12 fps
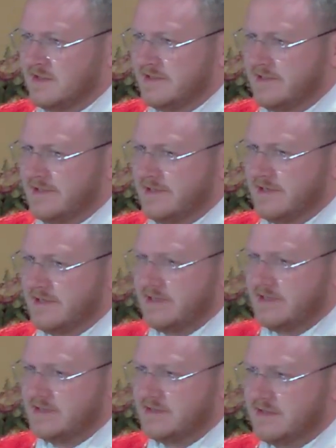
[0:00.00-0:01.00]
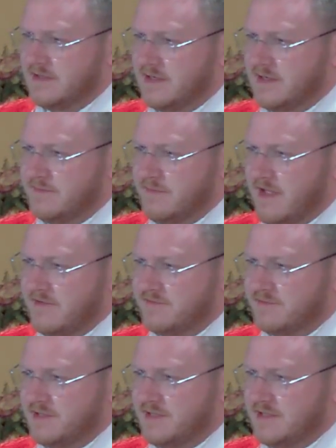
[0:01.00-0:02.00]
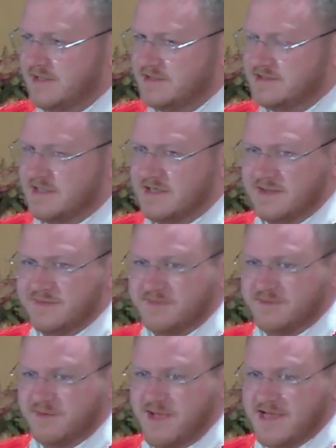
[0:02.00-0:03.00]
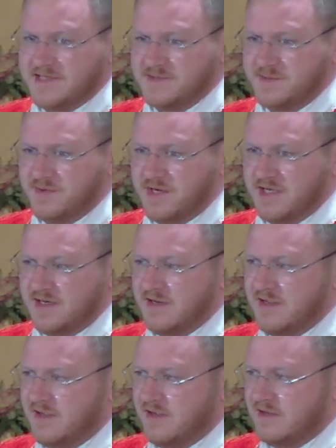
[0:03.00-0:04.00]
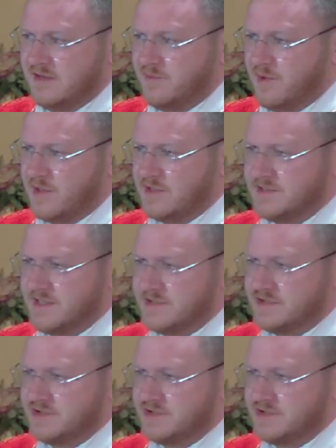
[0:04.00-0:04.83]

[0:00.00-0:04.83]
And every Sunday before Mass, we prayed the prayer to St.